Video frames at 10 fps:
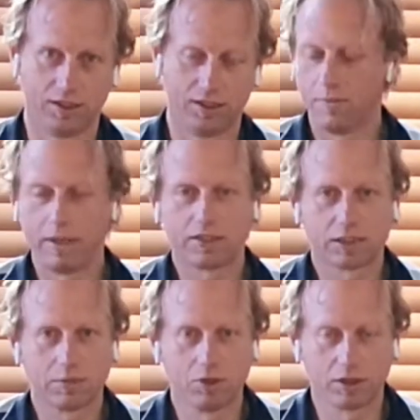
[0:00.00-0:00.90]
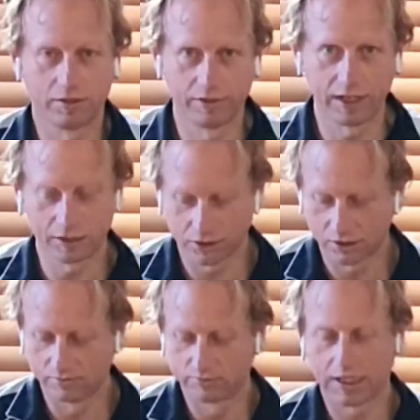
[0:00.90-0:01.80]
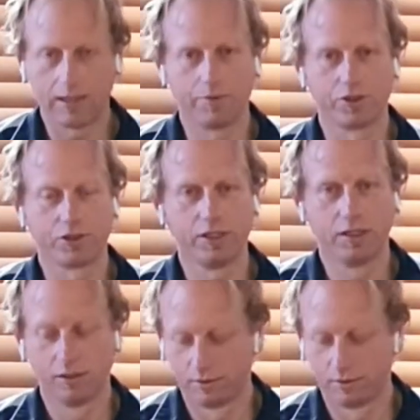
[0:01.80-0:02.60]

It may seem like advanced carpentry,